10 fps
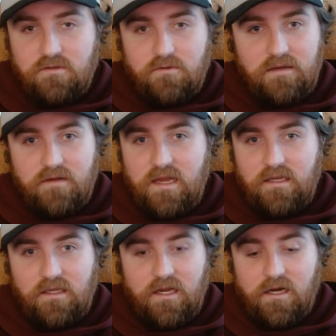great
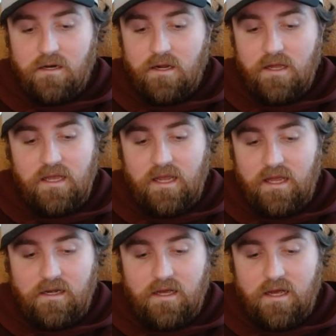landing gear,
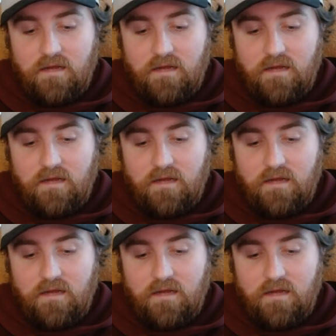and